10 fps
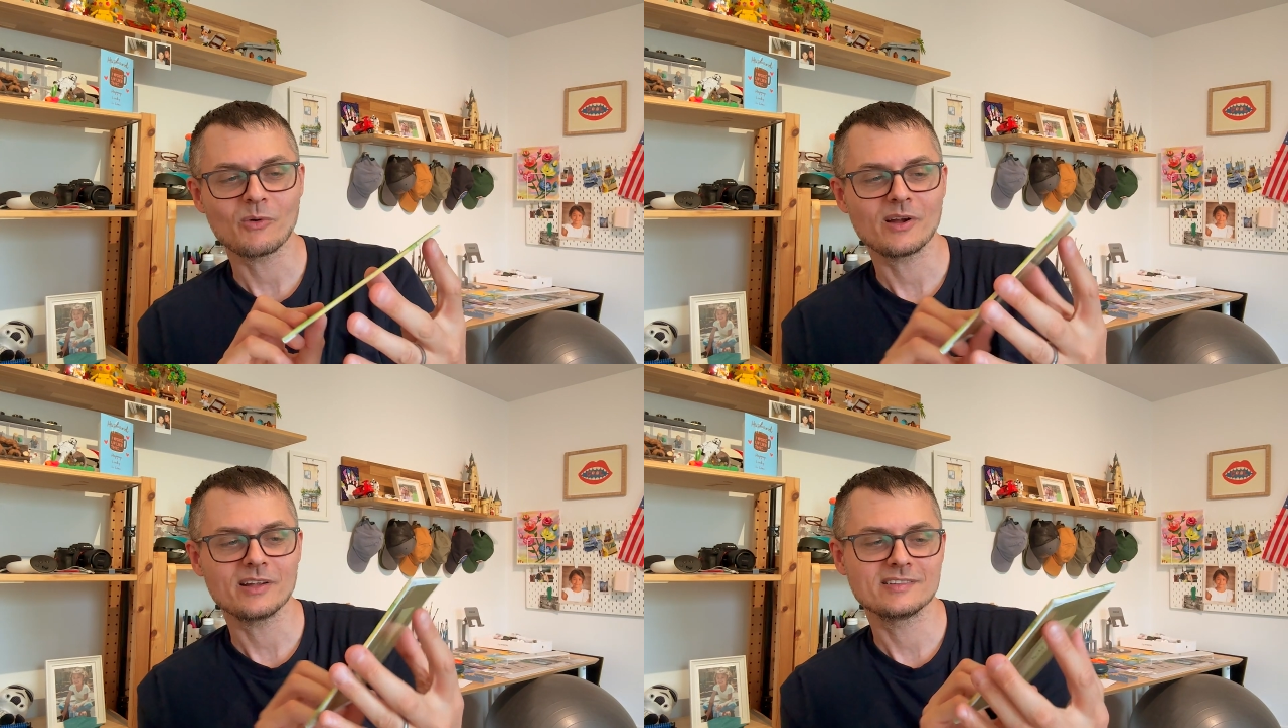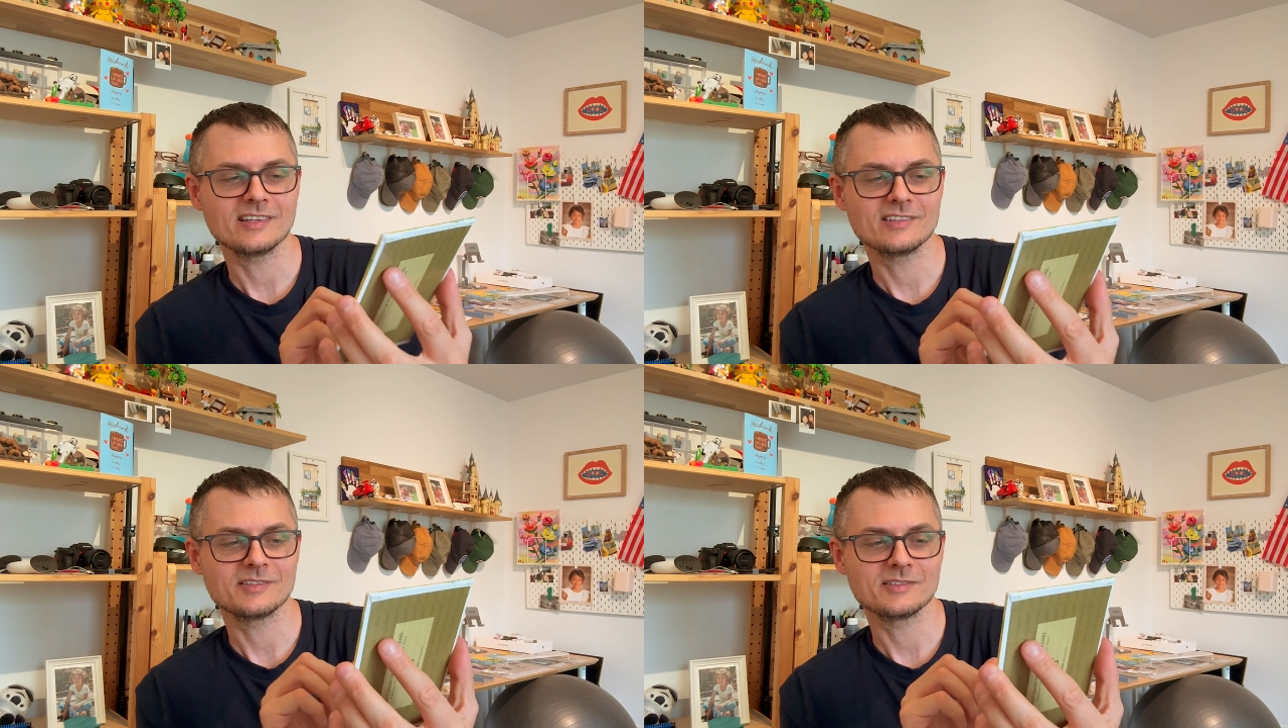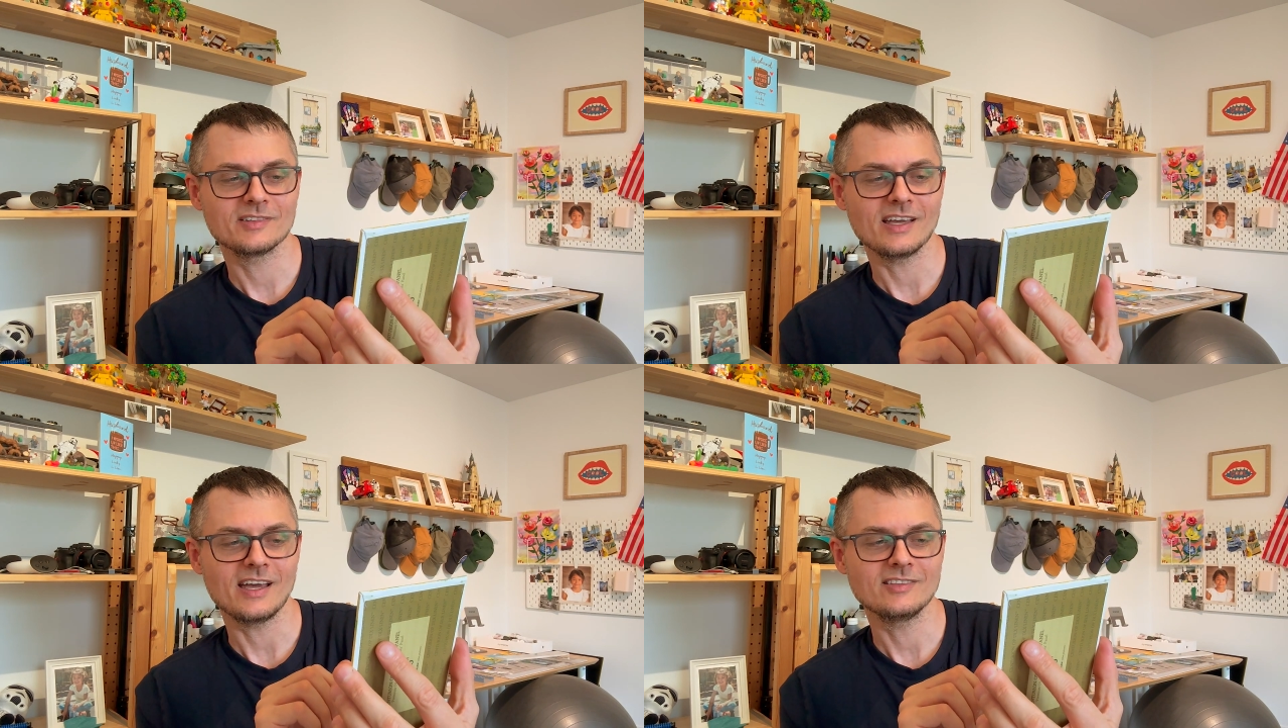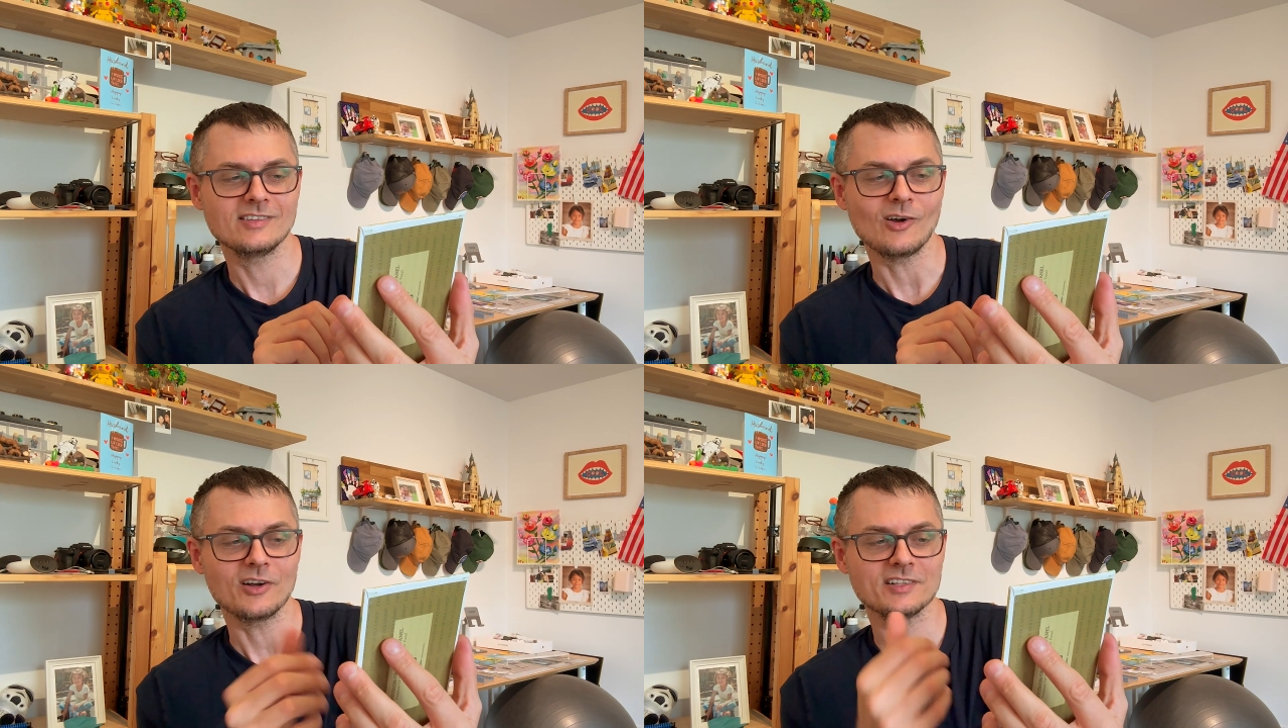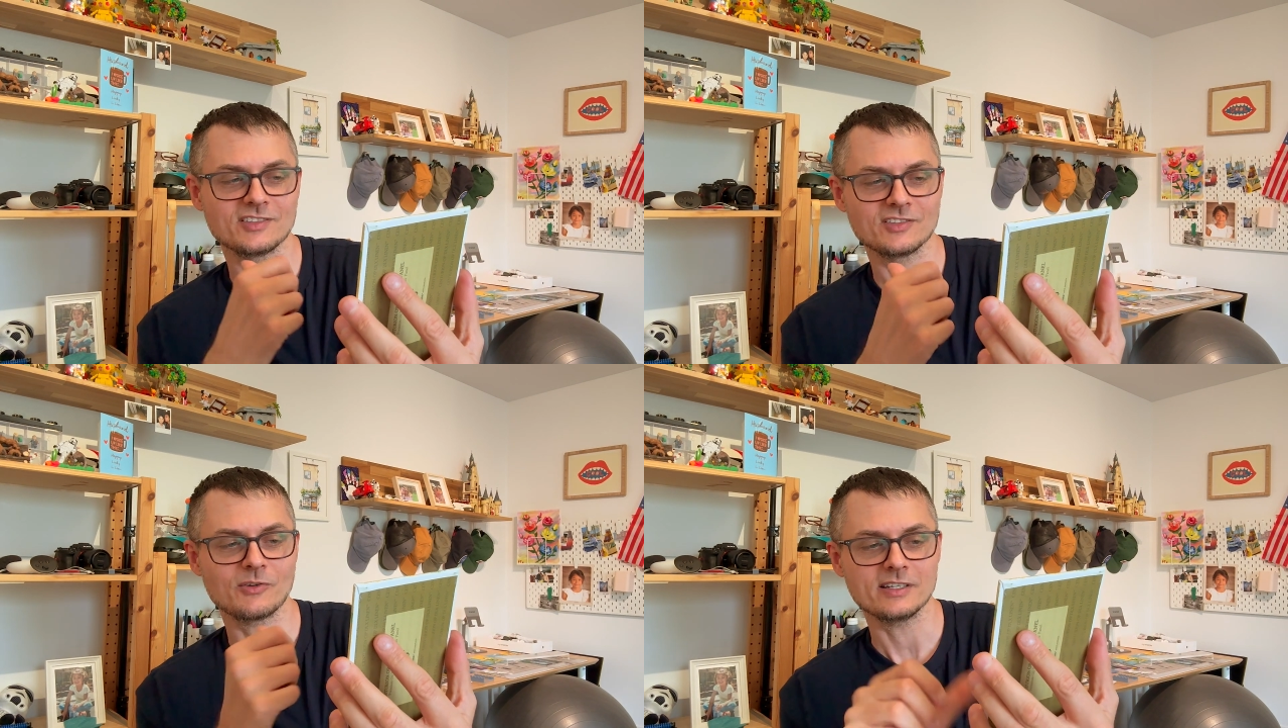where it's at the artist's
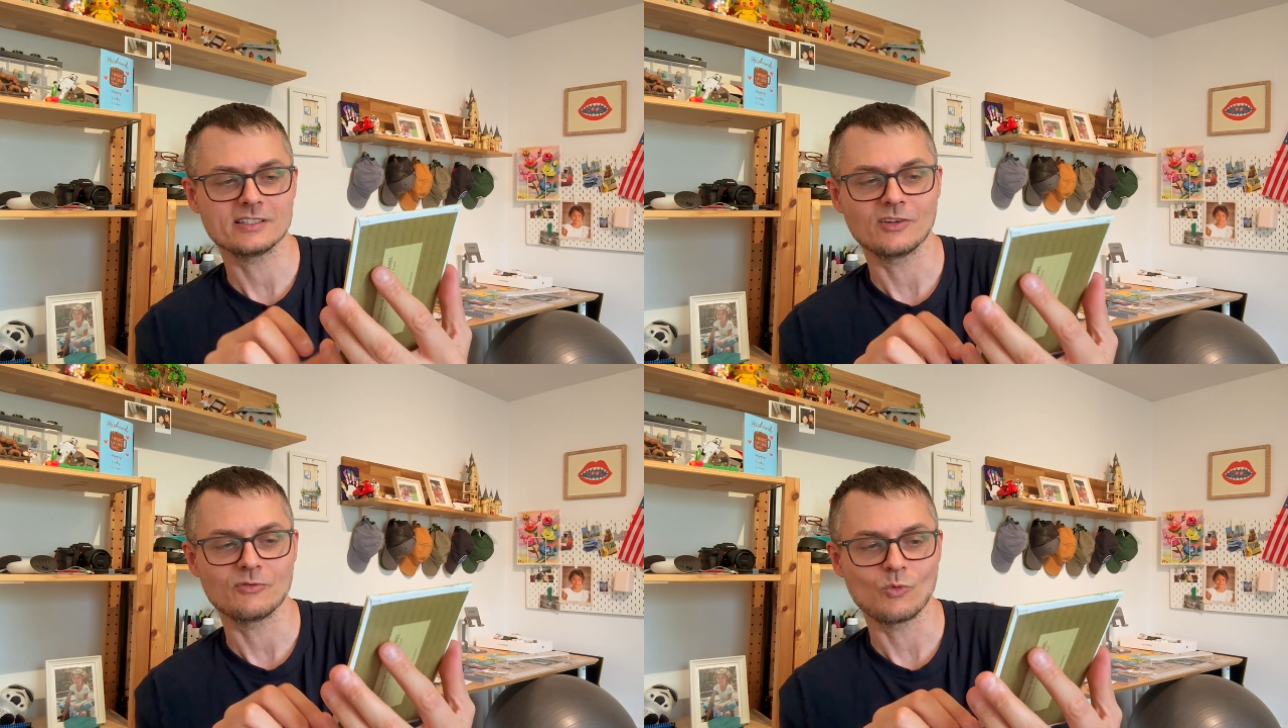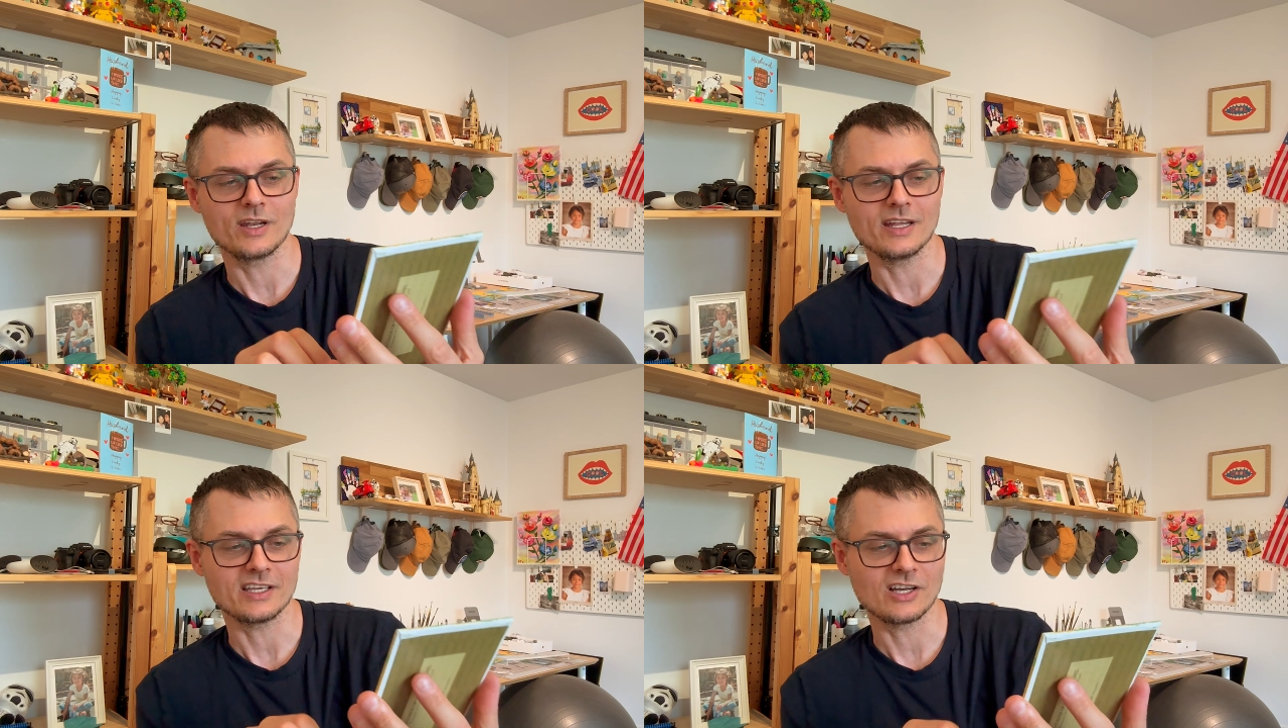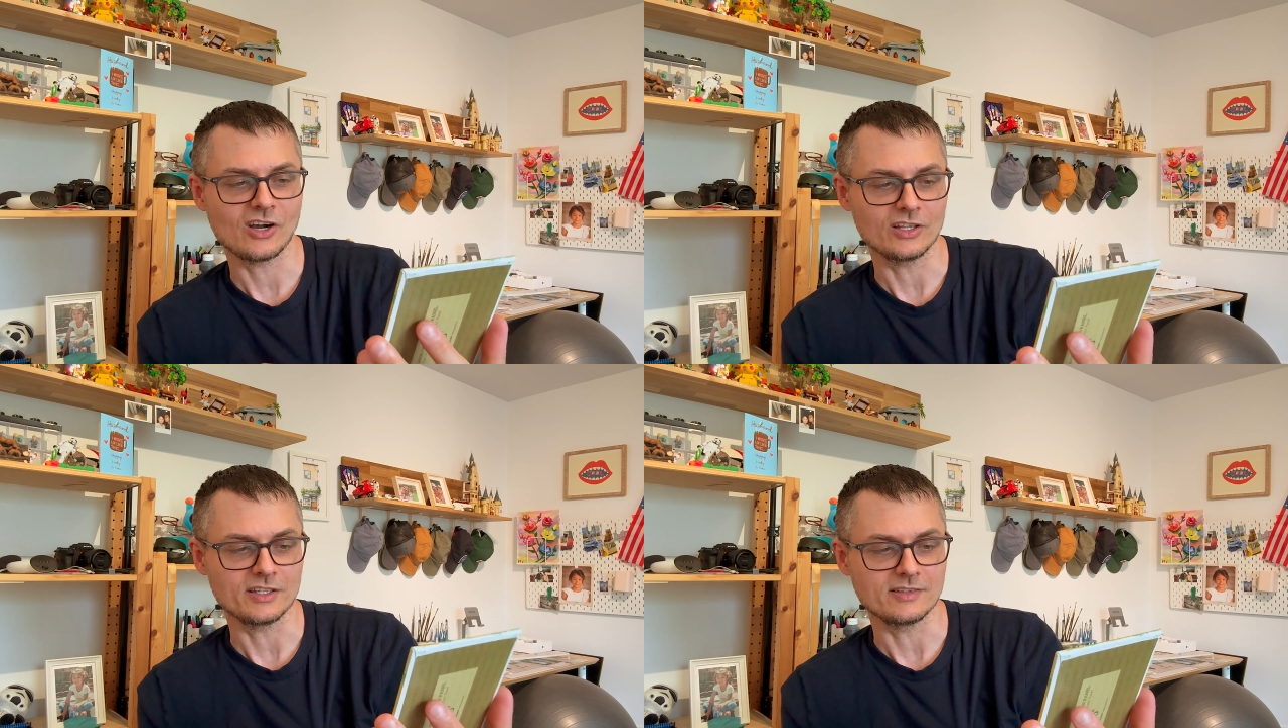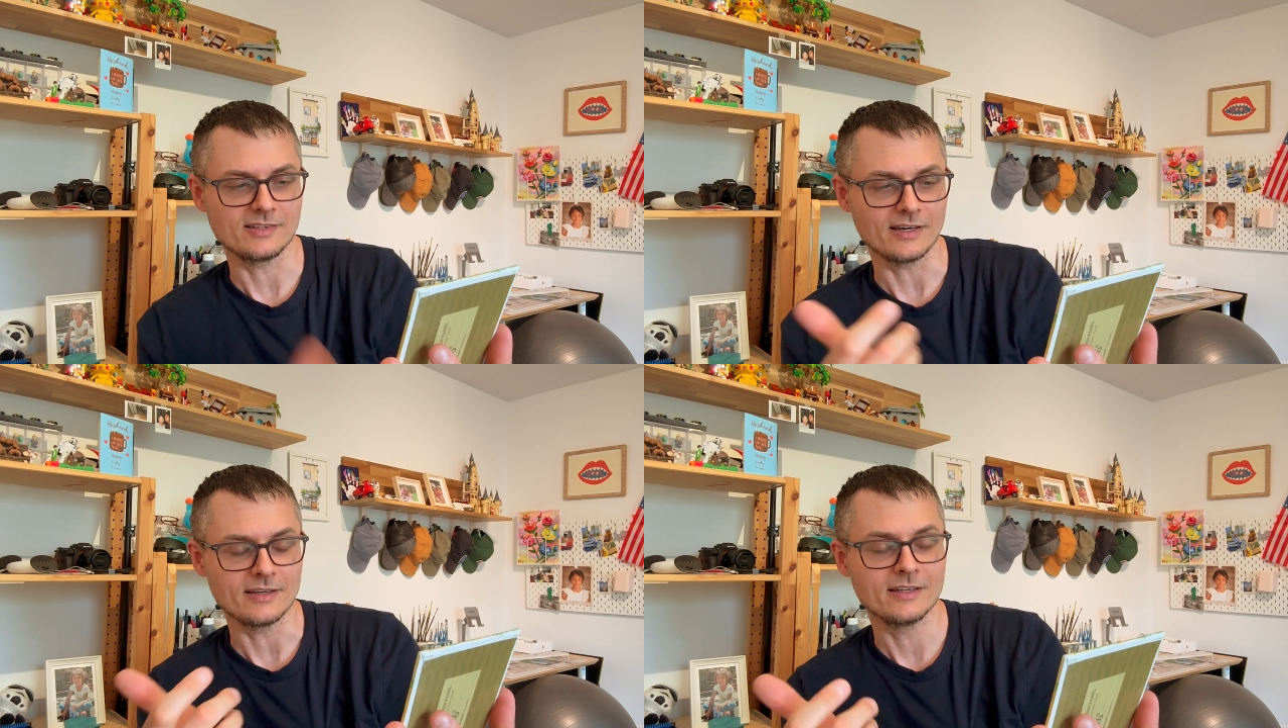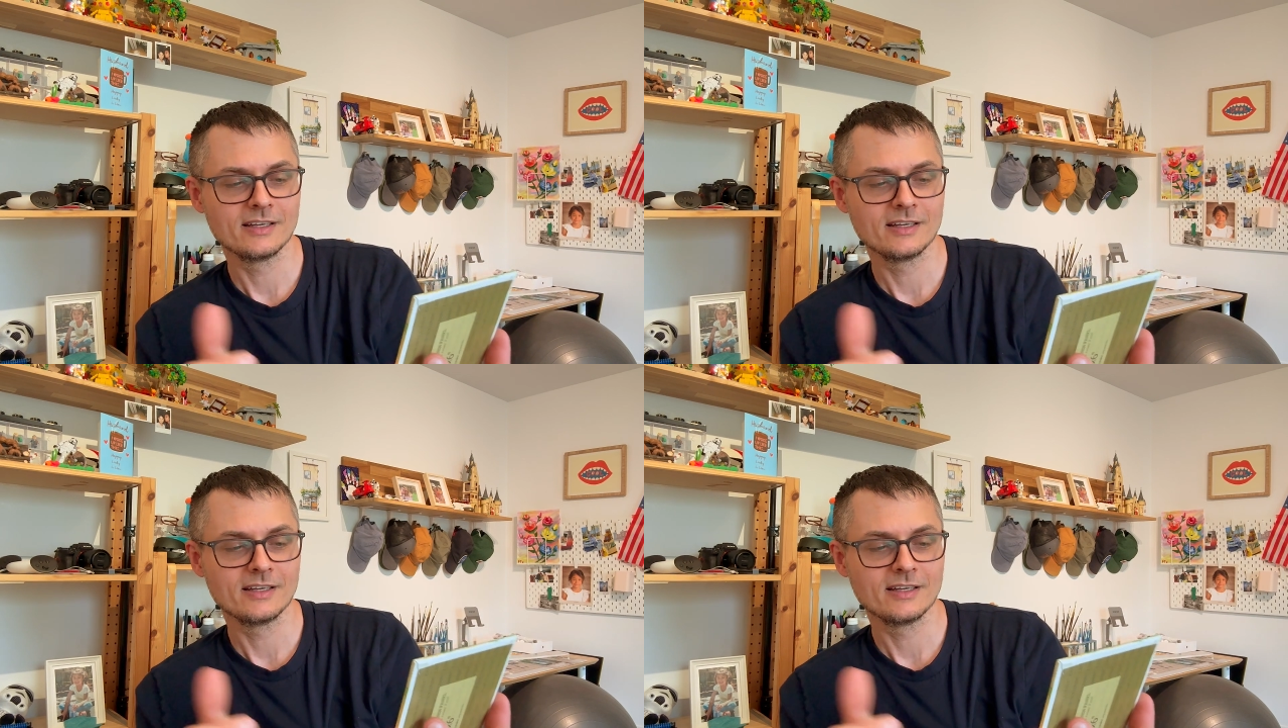discretion of when I can call it done,